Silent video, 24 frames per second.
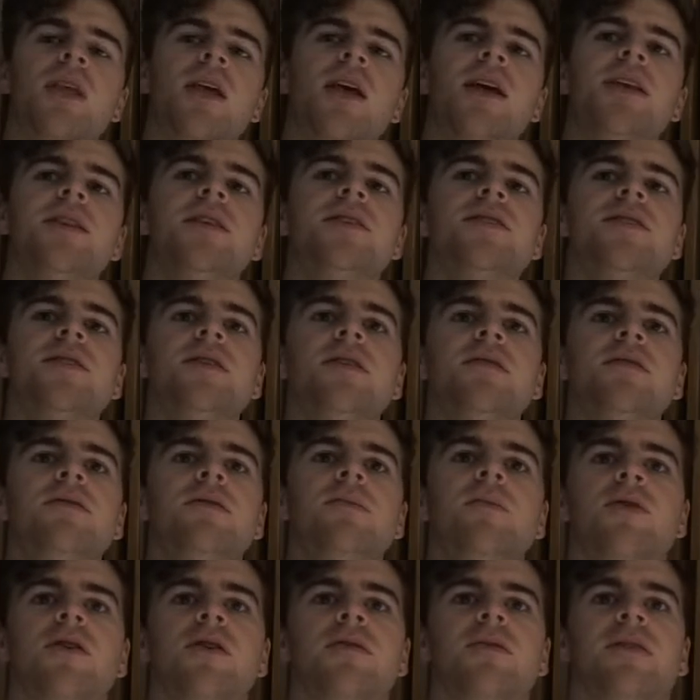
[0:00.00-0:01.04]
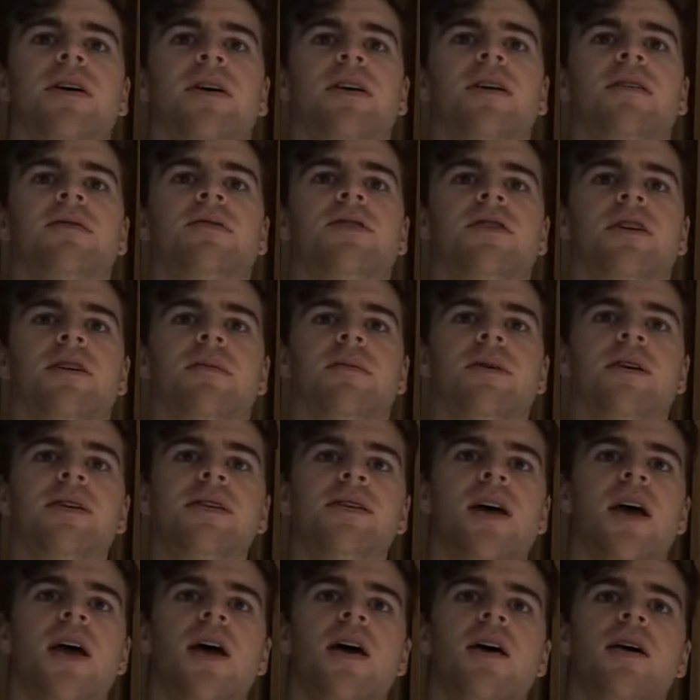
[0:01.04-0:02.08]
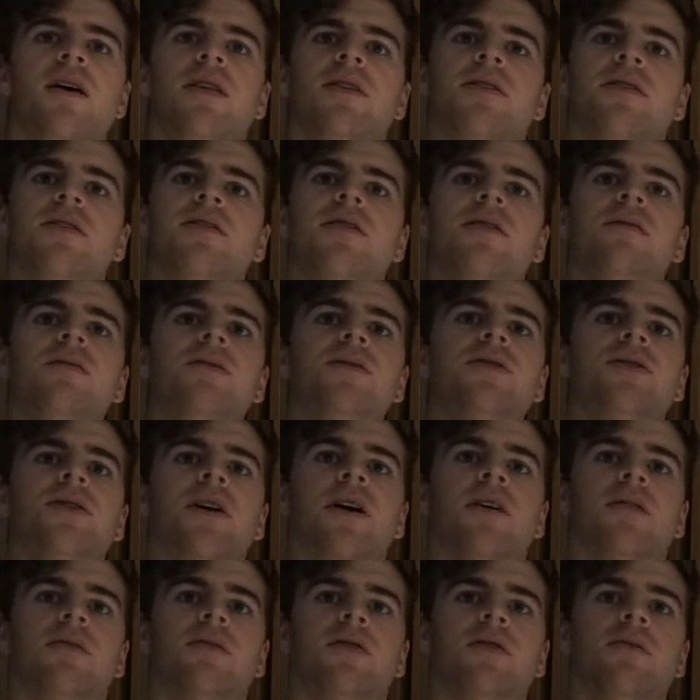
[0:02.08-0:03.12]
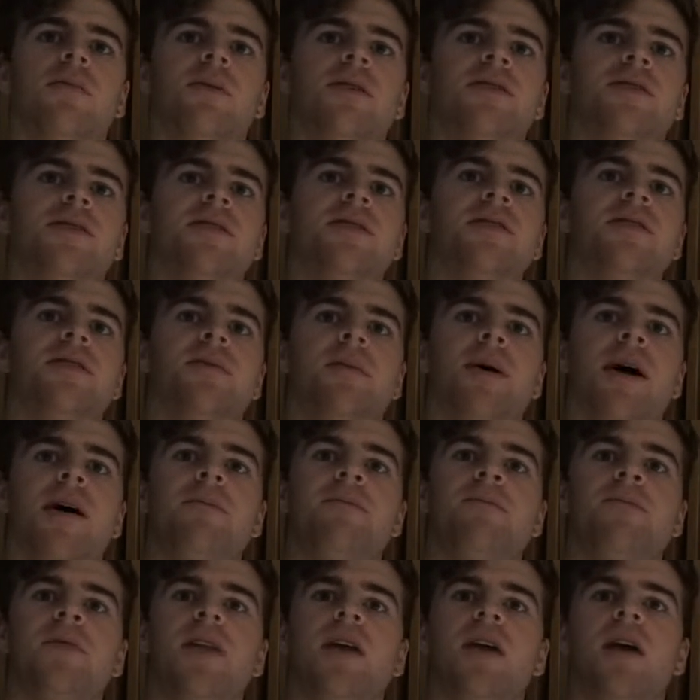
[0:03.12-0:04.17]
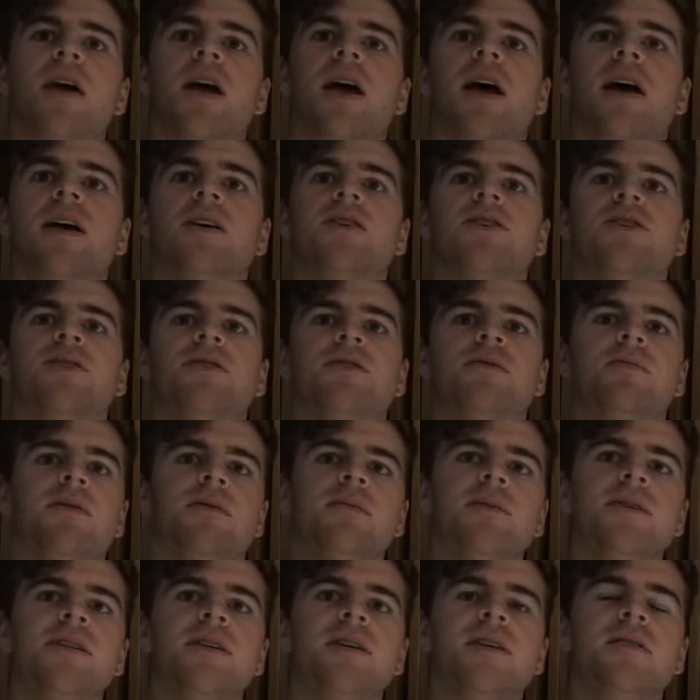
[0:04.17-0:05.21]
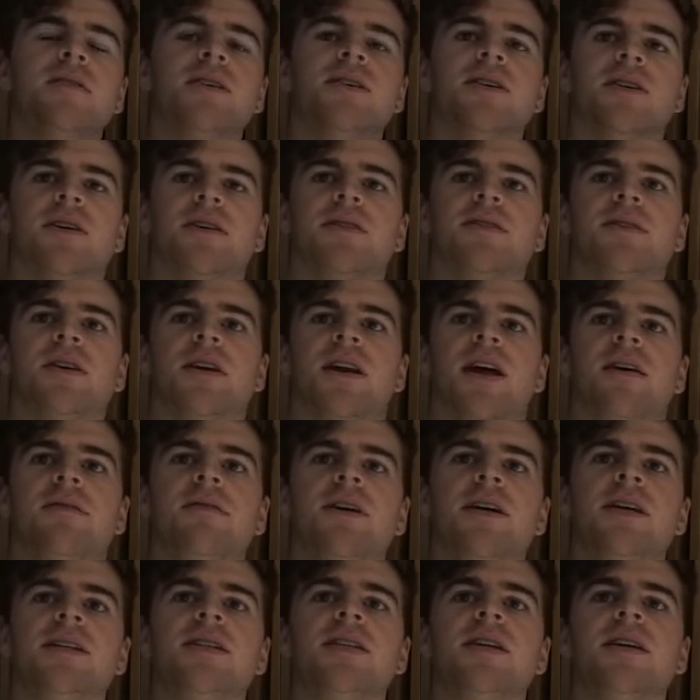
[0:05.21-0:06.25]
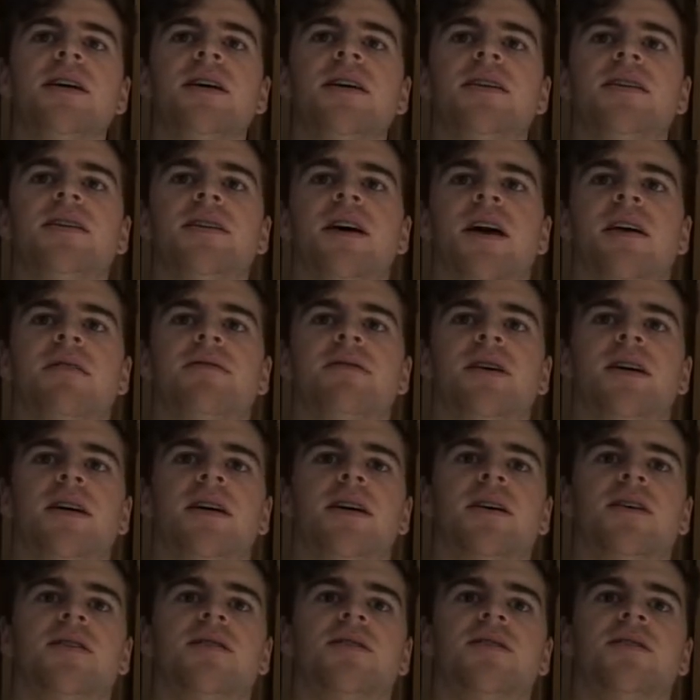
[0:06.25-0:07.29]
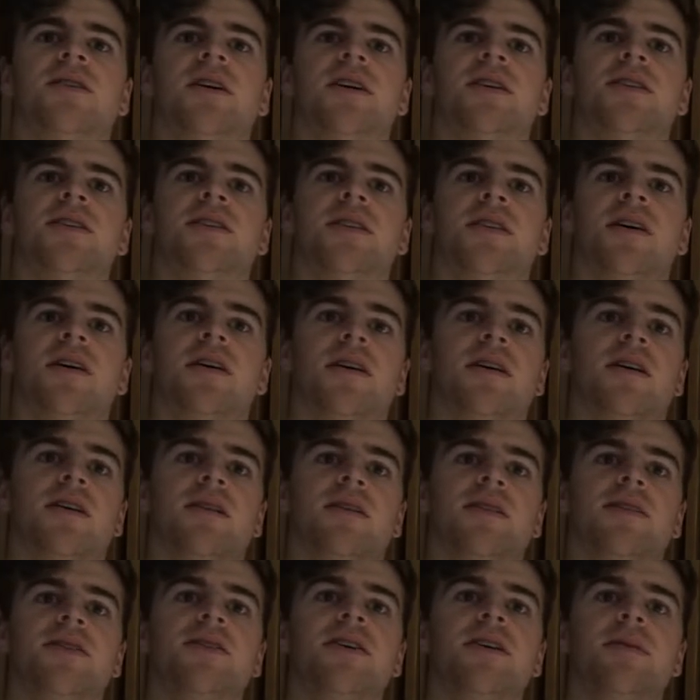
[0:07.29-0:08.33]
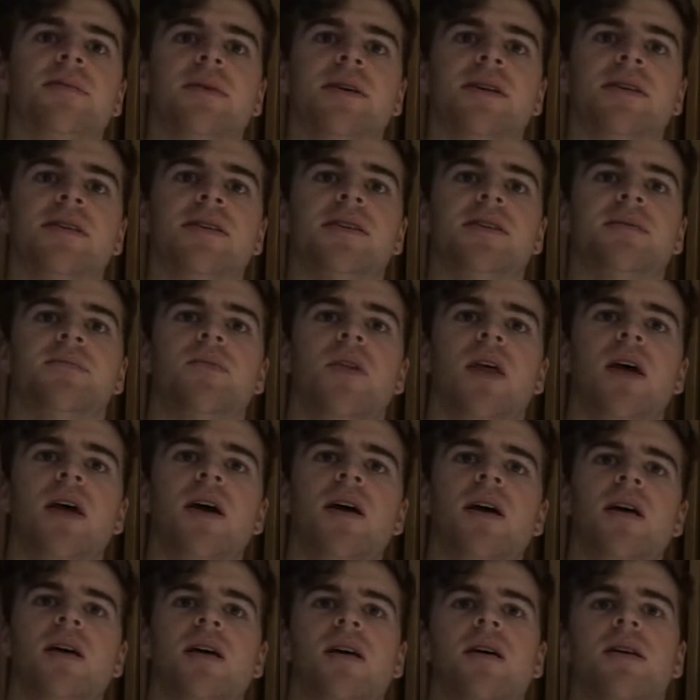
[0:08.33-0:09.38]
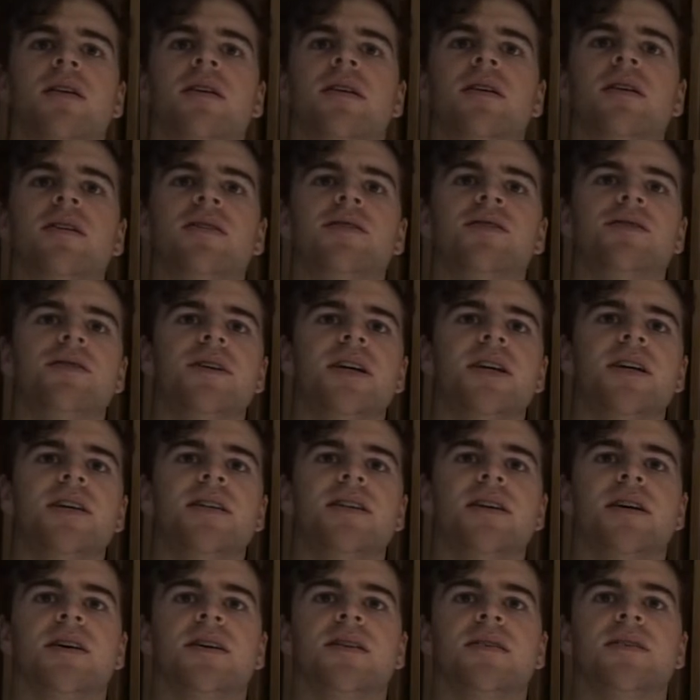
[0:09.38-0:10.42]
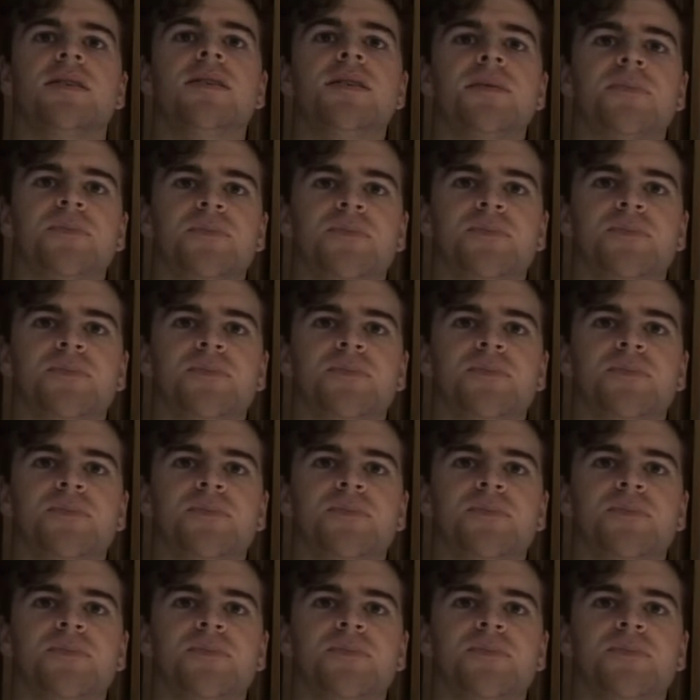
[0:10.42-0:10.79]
In the search for more effective treatments, the novel drug romosozumab has shown promising results in efficacy and safety in contrast to our current treatments. There are two key cells